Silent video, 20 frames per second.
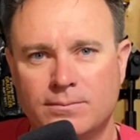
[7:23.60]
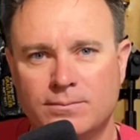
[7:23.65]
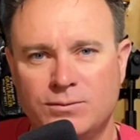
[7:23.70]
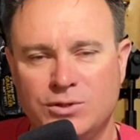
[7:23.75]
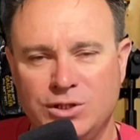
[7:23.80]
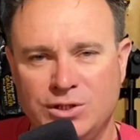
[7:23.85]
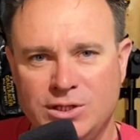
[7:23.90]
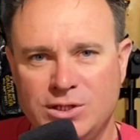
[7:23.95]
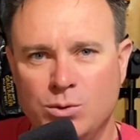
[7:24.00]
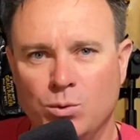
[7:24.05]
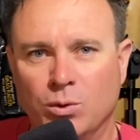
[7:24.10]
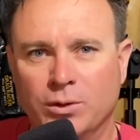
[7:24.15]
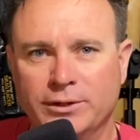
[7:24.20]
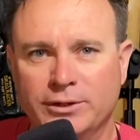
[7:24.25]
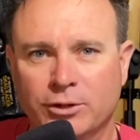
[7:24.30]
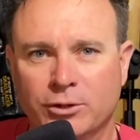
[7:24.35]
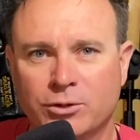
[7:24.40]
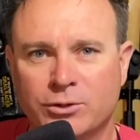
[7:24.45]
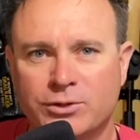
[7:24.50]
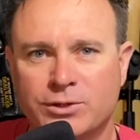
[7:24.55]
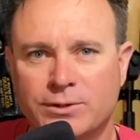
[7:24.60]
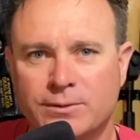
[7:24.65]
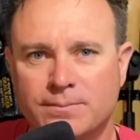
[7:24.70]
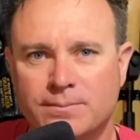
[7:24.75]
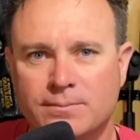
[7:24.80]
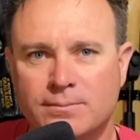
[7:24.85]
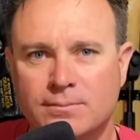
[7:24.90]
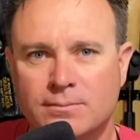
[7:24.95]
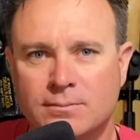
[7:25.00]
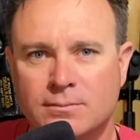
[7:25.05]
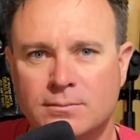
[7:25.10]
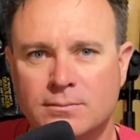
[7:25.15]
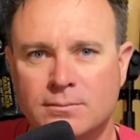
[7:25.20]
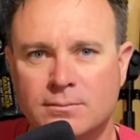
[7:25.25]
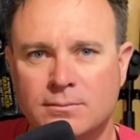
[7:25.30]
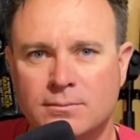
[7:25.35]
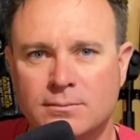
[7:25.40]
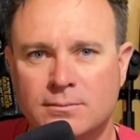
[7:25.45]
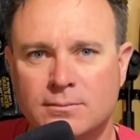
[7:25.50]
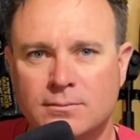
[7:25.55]
do you see where it goes?
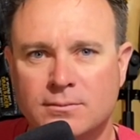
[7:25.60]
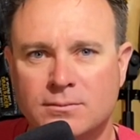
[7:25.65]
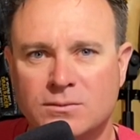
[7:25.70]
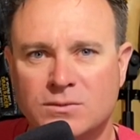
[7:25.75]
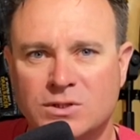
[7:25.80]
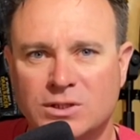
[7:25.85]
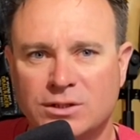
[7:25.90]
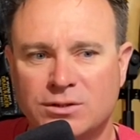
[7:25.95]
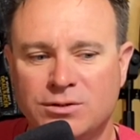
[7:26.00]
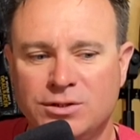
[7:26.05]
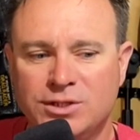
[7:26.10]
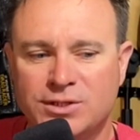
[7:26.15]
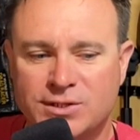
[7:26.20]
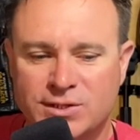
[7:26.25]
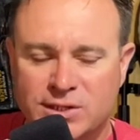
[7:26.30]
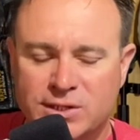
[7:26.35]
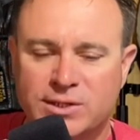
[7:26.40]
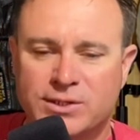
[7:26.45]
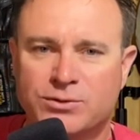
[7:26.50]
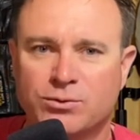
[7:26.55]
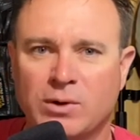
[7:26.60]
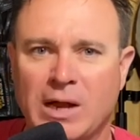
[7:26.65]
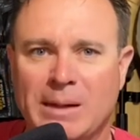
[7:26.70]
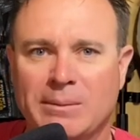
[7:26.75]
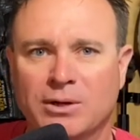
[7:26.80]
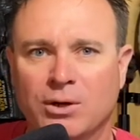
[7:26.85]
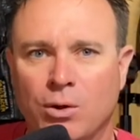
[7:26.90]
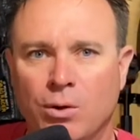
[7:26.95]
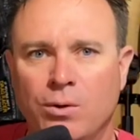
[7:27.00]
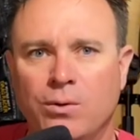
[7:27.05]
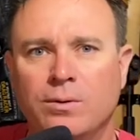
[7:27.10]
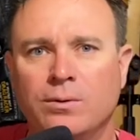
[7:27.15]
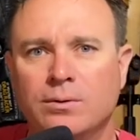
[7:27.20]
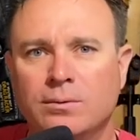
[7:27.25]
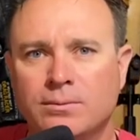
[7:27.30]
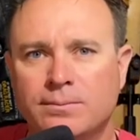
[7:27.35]
Do you see this rabbit hole?